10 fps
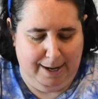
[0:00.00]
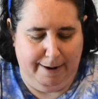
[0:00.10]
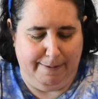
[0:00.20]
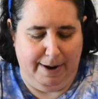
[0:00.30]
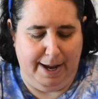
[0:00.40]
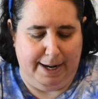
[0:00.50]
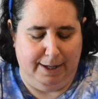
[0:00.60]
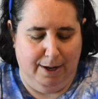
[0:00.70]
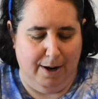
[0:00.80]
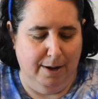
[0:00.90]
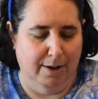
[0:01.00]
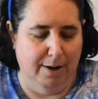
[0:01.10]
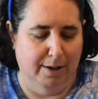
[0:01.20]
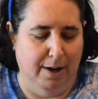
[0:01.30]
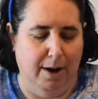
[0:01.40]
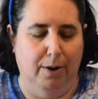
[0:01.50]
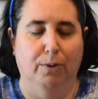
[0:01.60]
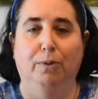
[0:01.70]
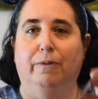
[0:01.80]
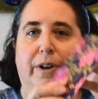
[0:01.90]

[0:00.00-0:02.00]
all right, card, card, card. Ooh,